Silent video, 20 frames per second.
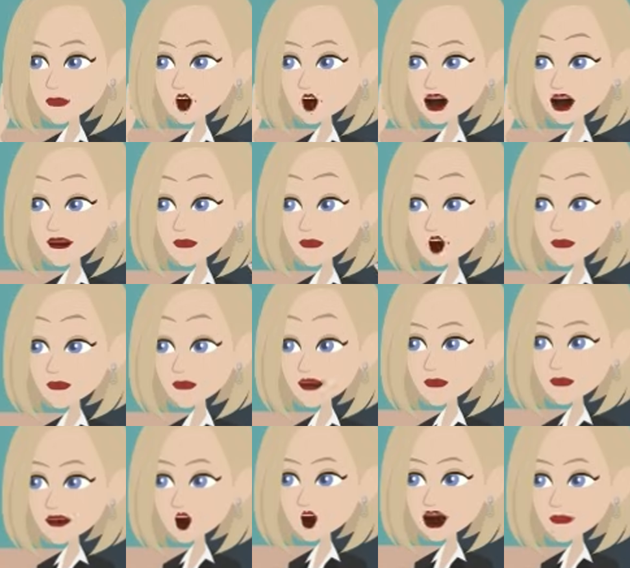Just like in
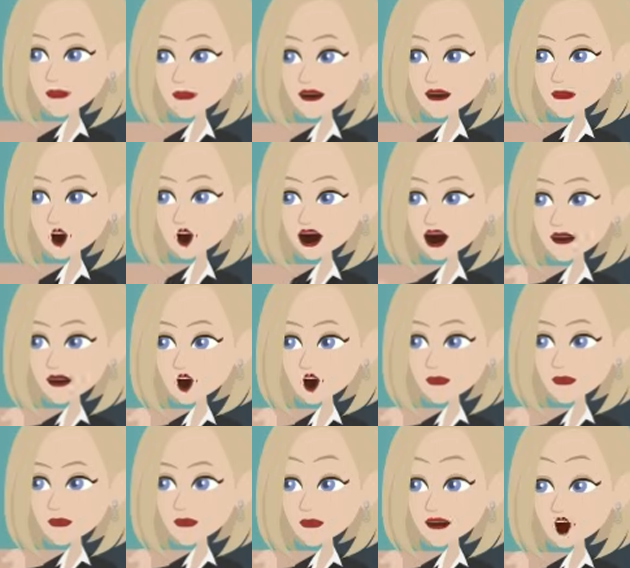questions, the
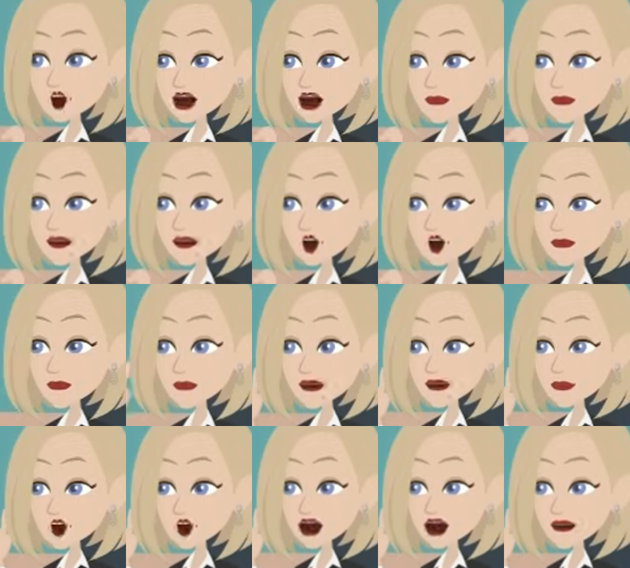main verb stays in
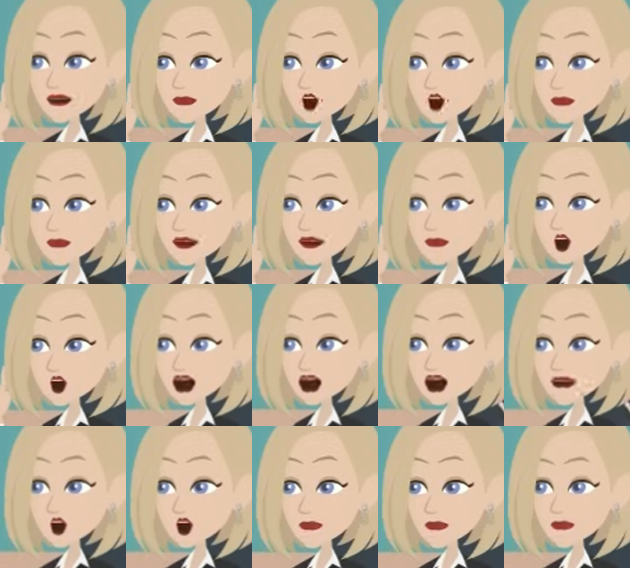the base form
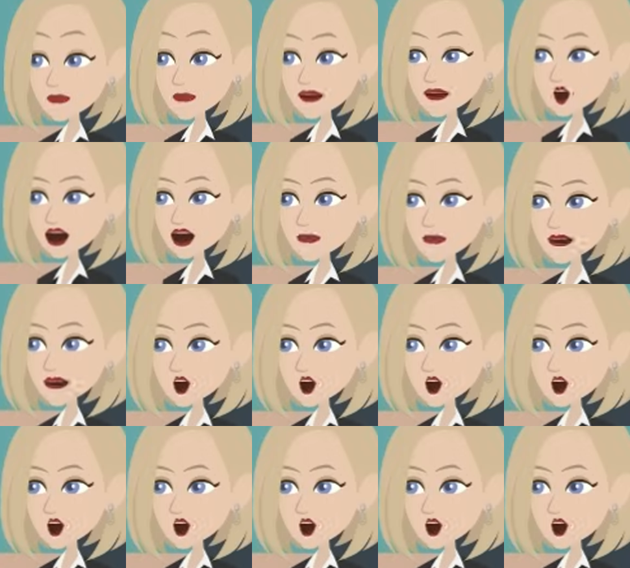after did not.